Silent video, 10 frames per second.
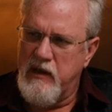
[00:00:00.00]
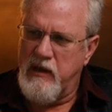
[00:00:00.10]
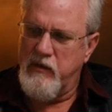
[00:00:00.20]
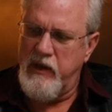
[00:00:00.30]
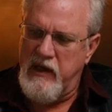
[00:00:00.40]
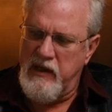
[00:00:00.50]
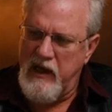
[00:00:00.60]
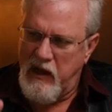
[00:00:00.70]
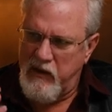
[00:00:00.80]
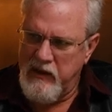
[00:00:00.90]
And we can
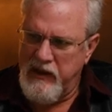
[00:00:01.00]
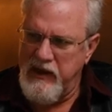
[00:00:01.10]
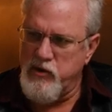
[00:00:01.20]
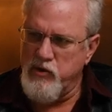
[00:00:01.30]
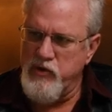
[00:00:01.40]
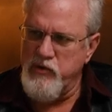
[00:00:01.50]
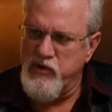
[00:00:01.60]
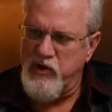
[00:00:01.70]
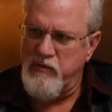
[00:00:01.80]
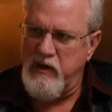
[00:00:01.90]
now
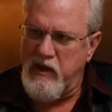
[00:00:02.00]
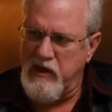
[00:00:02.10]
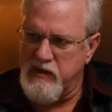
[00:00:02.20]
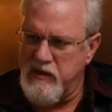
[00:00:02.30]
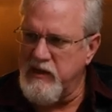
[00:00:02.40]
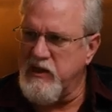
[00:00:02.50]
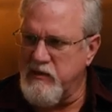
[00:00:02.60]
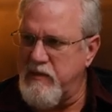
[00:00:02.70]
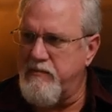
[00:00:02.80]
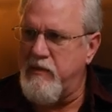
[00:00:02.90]
introduce them because this
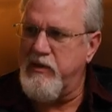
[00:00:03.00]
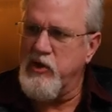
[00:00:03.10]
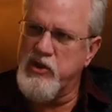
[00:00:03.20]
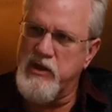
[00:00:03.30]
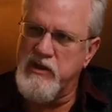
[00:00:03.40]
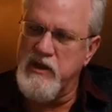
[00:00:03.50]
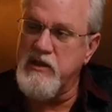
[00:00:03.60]
has been published.